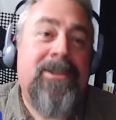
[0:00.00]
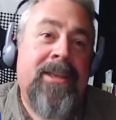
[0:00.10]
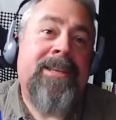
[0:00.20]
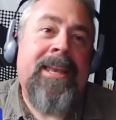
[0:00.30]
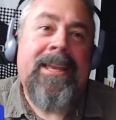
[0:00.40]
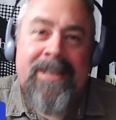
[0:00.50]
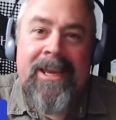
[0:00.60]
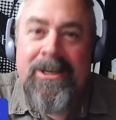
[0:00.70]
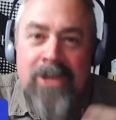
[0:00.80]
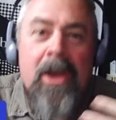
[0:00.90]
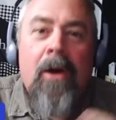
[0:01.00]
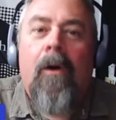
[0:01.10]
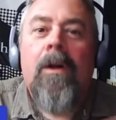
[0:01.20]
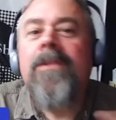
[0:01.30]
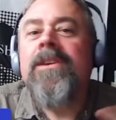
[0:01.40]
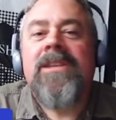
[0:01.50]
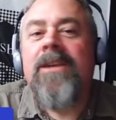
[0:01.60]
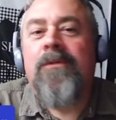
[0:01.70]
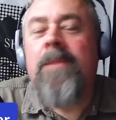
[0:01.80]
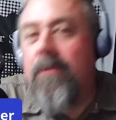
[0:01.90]
like today's day and age, all of this
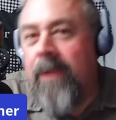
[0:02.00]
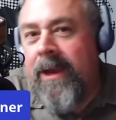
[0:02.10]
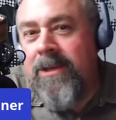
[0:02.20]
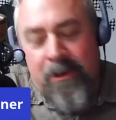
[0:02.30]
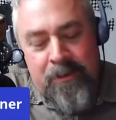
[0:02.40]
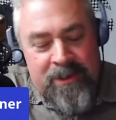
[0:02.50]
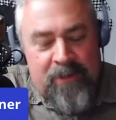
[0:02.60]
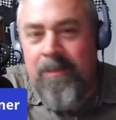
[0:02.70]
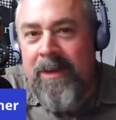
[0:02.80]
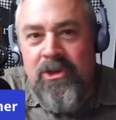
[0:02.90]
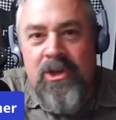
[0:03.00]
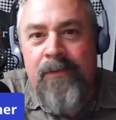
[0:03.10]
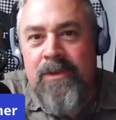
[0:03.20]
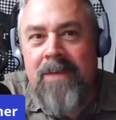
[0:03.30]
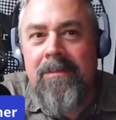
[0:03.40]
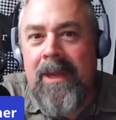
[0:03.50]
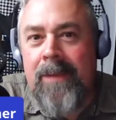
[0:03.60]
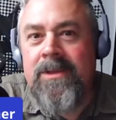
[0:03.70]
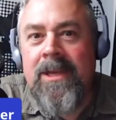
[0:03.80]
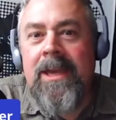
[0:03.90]
stuff would be ringtones. It would be GIFs and
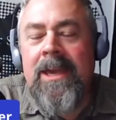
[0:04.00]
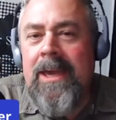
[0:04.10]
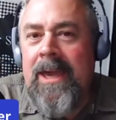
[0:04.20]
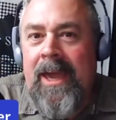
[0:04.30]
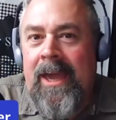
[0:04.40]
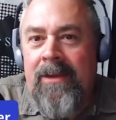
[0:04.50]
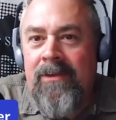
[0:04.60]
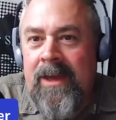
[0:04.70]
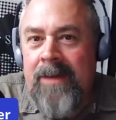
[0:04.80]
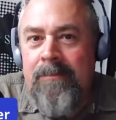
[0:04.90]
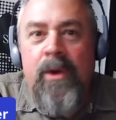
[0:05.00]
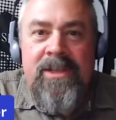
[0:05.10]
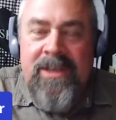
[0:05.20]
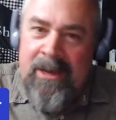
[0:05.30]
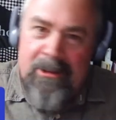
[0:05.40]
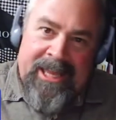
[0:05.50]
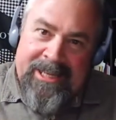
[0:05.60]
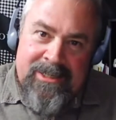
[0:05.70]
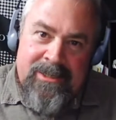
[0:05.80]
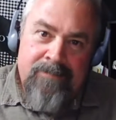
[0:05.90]
memes and moist
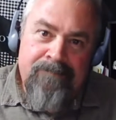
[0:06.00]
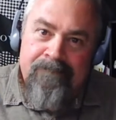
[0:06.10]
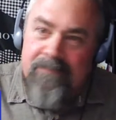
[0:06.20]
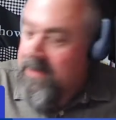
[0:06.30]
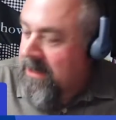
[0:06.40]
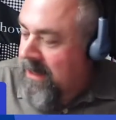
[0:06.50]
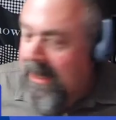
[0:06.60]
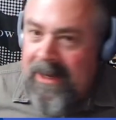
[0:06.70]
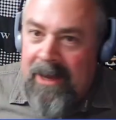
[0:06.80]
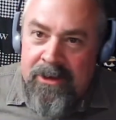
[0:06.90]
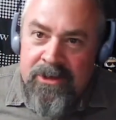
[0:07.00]
towelettes to hand out.